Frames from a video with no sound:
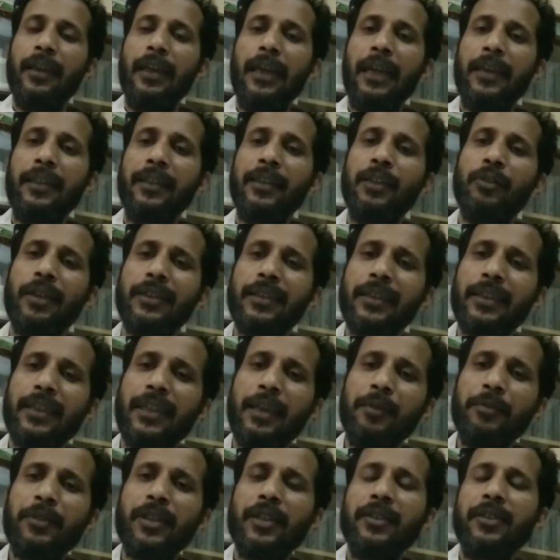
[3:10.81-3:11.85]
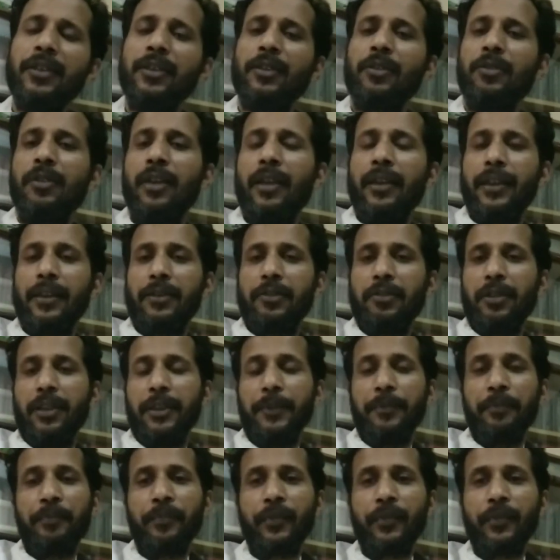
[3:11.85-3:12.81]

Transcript: and he was a game-changing ruler actually.